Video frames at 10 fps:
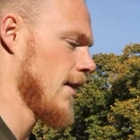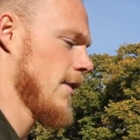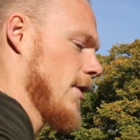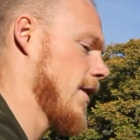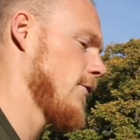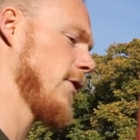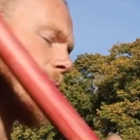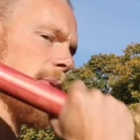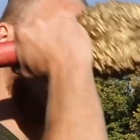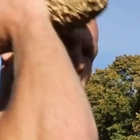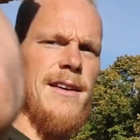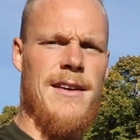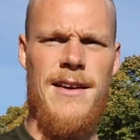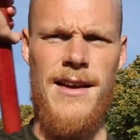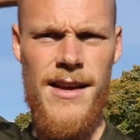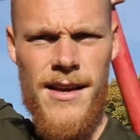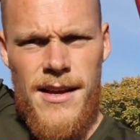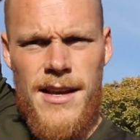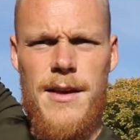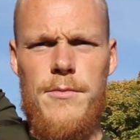you can flip it,
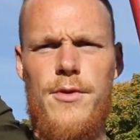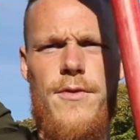can move